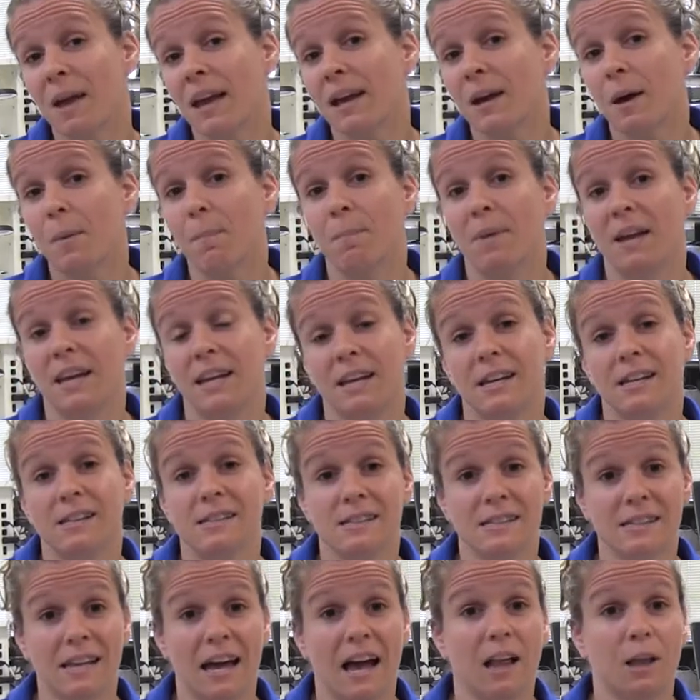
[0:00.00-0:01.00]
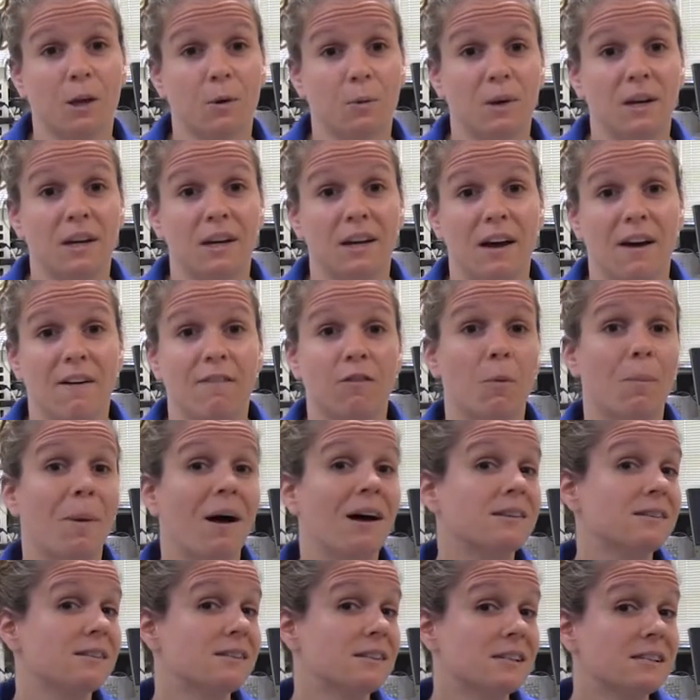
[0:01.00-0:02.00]
make a median salary of
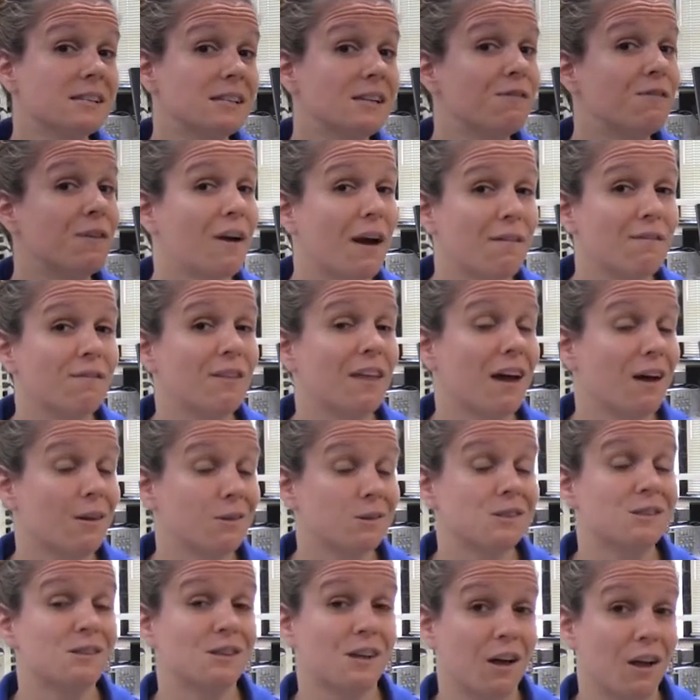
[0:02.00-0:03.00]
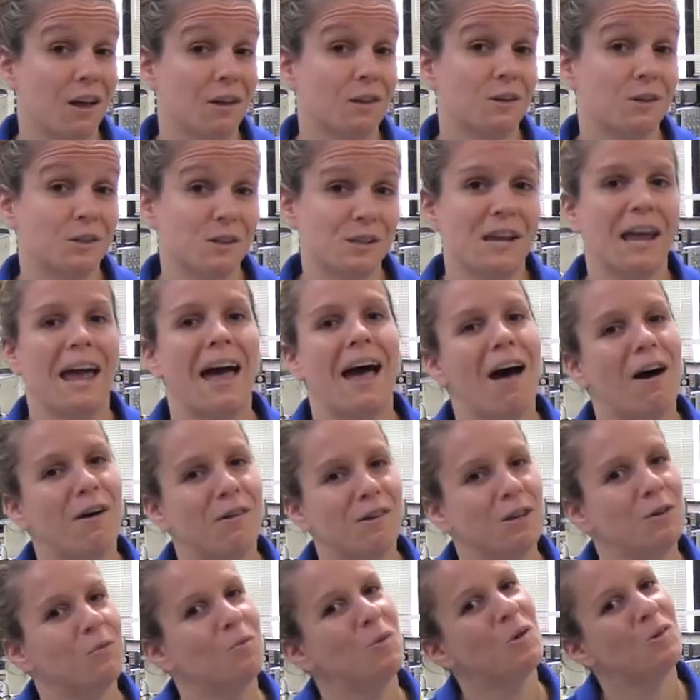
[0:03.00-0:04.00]
about $65,000. Now,
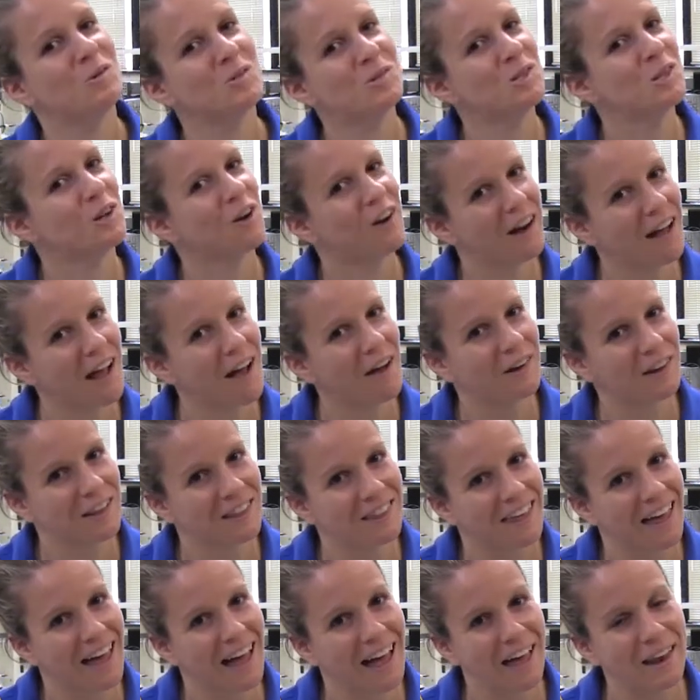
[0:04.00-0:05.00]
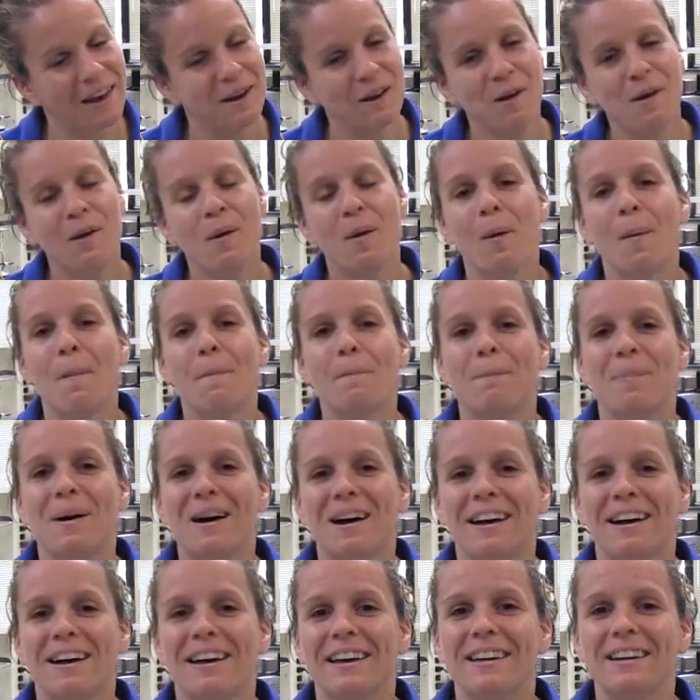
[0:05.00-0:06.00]
you won't start out at that,
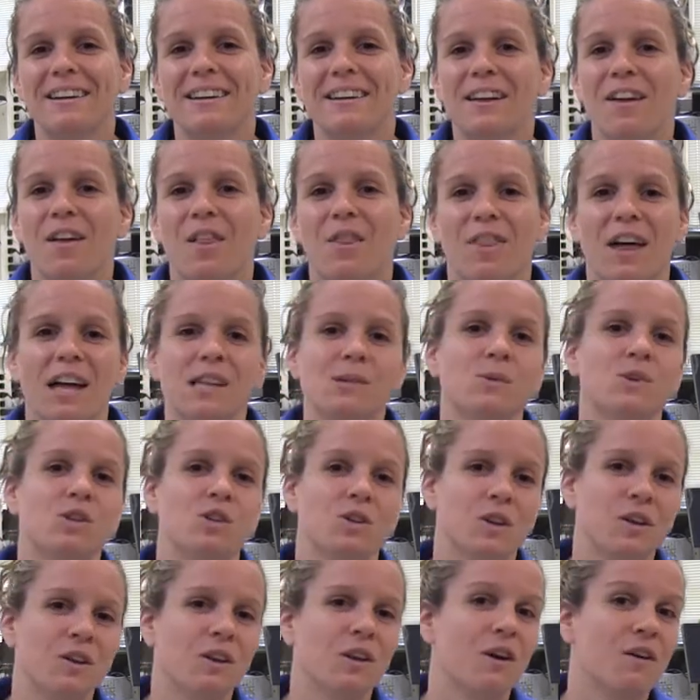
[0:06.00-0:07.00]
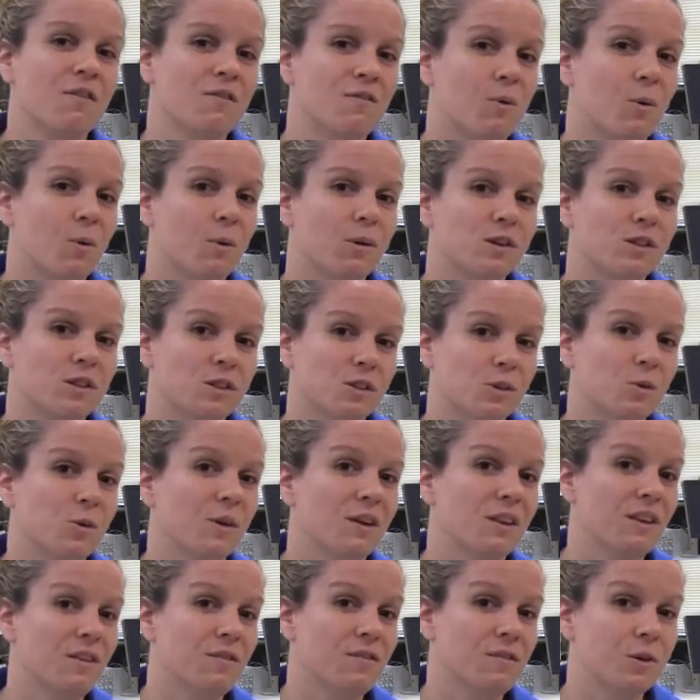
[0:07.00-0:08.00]
but that's what you can look forward to
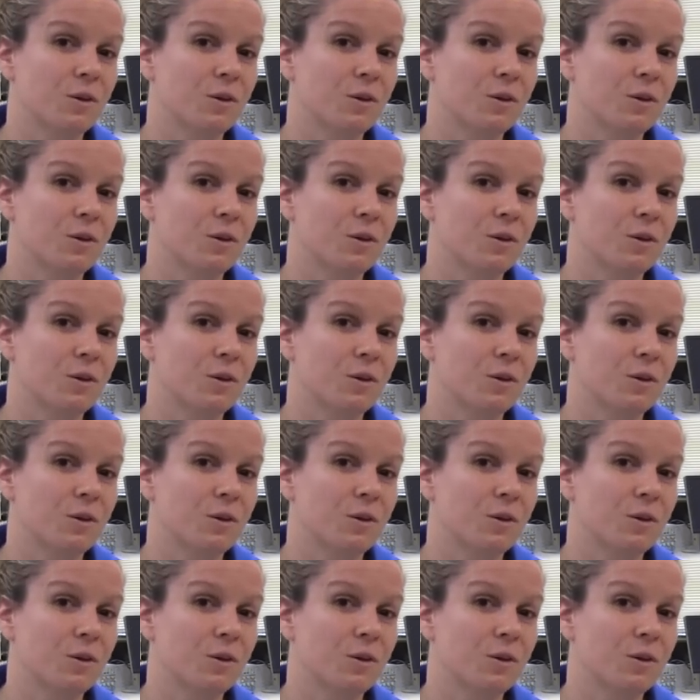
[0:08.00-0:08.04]
in the